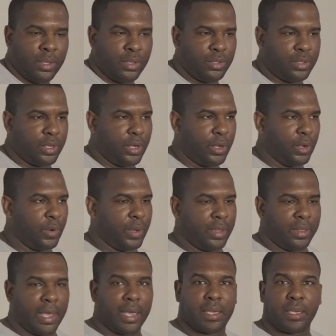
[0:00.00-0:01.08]
So
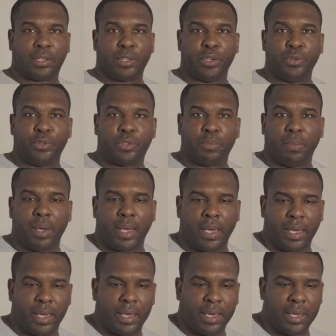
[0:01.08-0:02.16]
that concludes
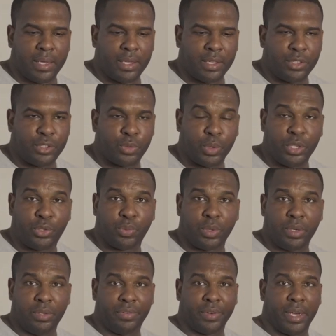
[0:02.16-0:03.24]
my
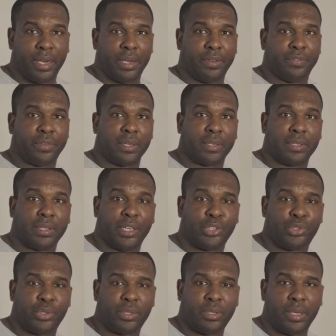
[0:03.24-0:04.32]
2025 gun
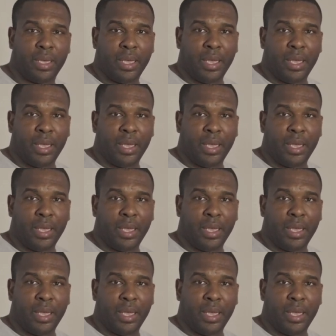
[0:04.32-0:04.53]
collection.